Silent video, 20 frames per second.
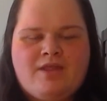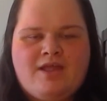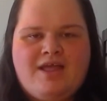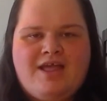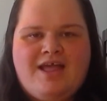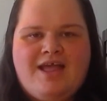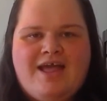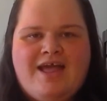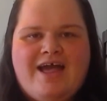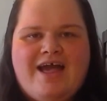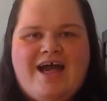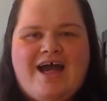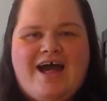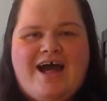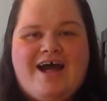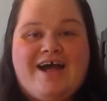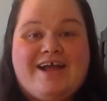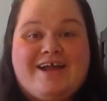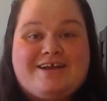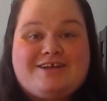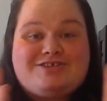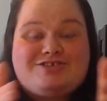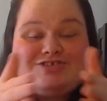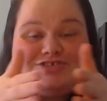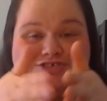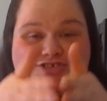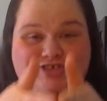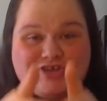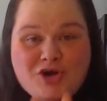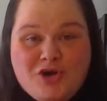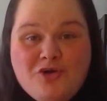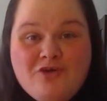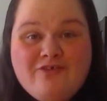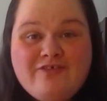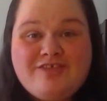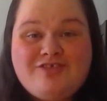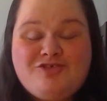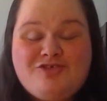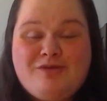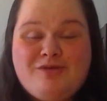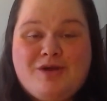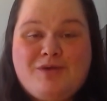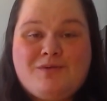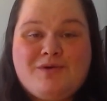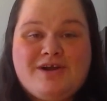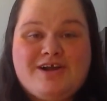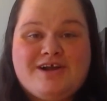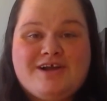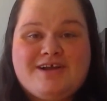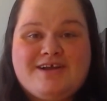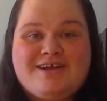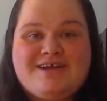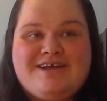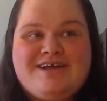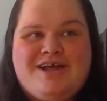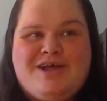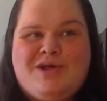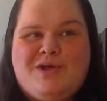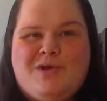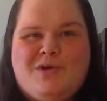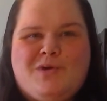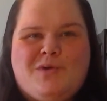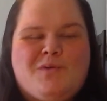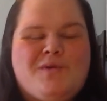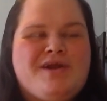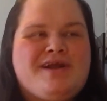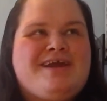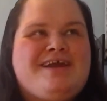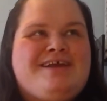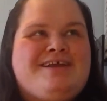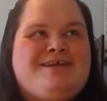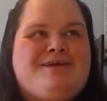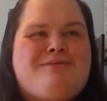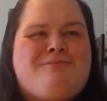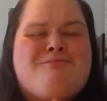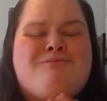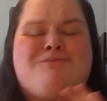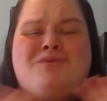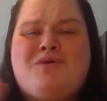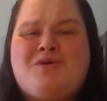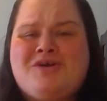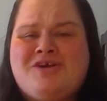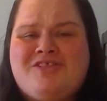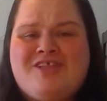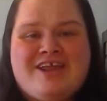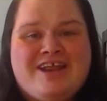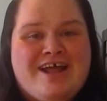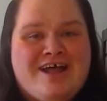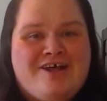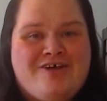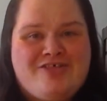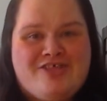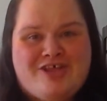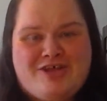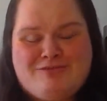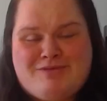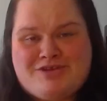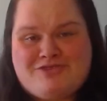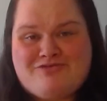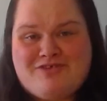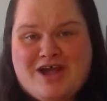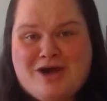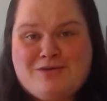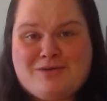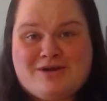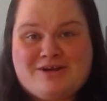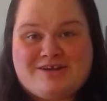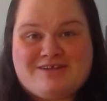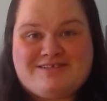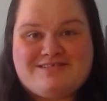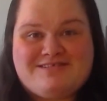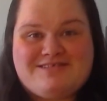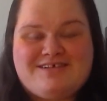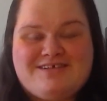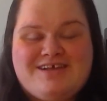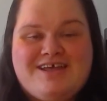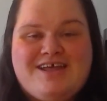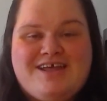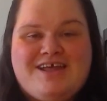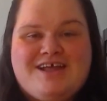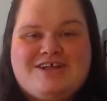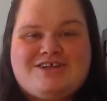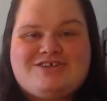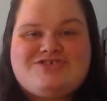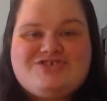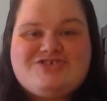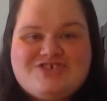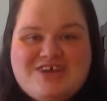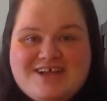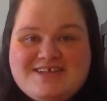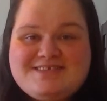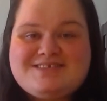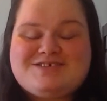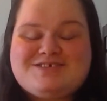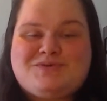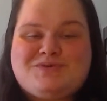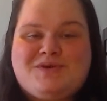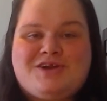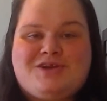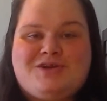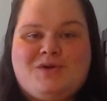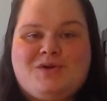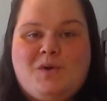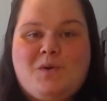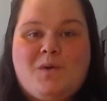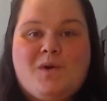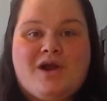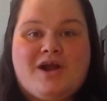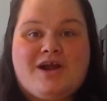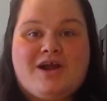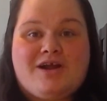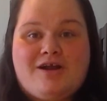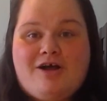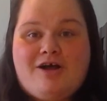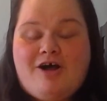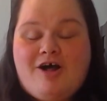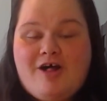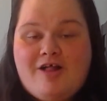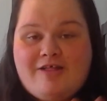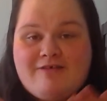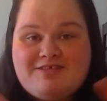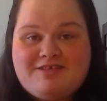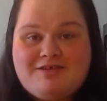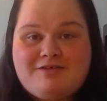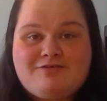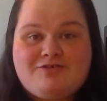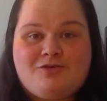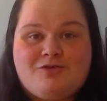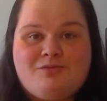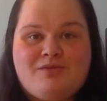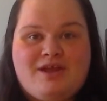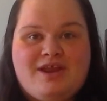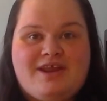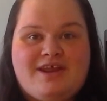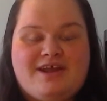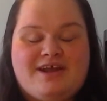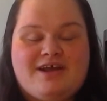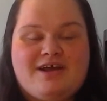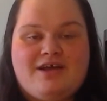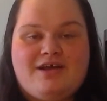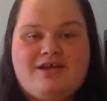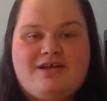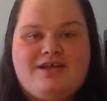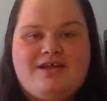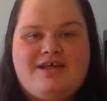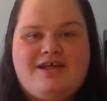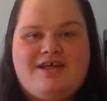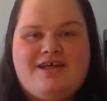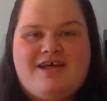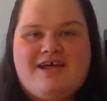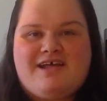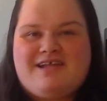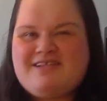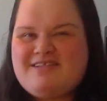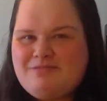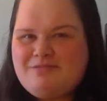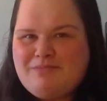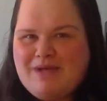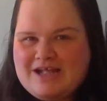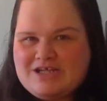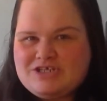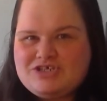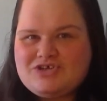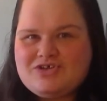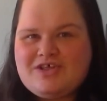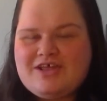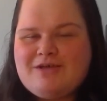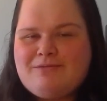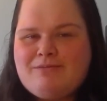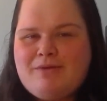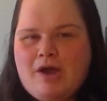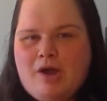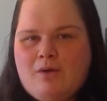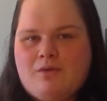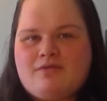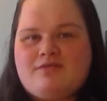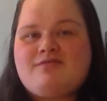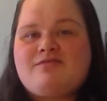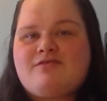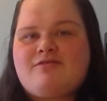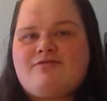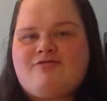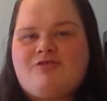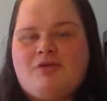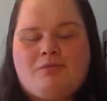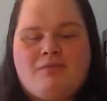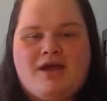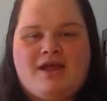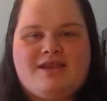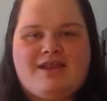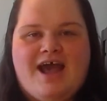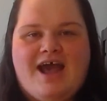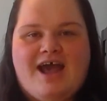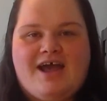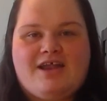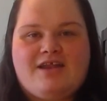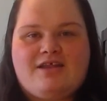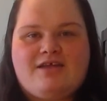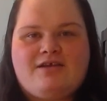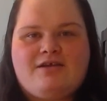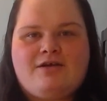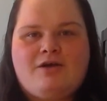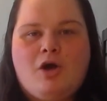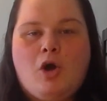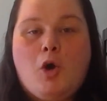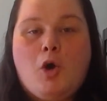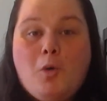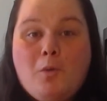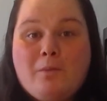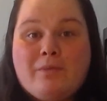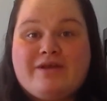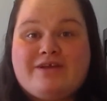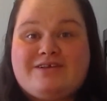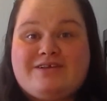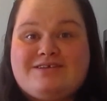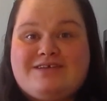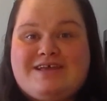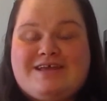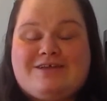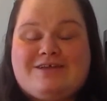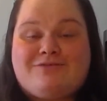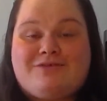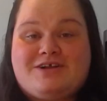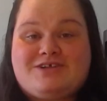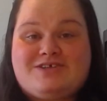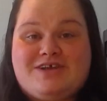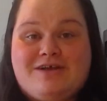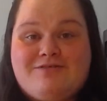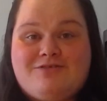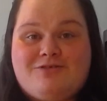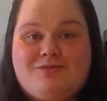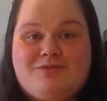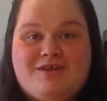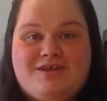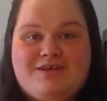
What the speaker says: I dove into my work, working more than a healthy amount of hours, just to ignore all of social media, especially posts from my dad, hoping he'd reach out to me.